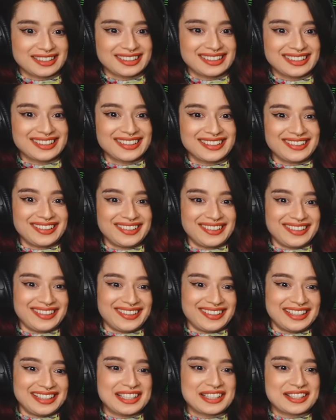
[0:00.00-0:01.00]
Oh,
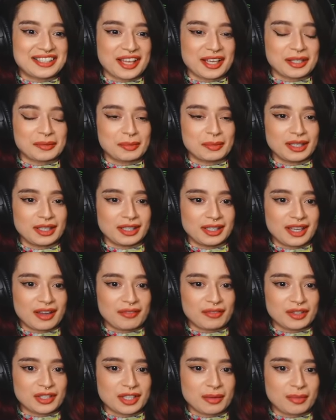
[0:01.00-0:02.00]
he's like me every
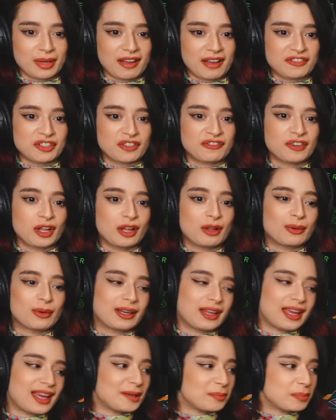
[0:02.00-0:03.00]
time I have to follow an
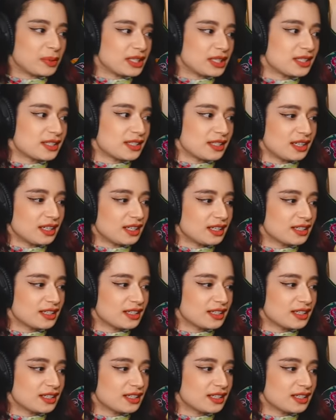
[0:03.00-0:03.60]
NPC in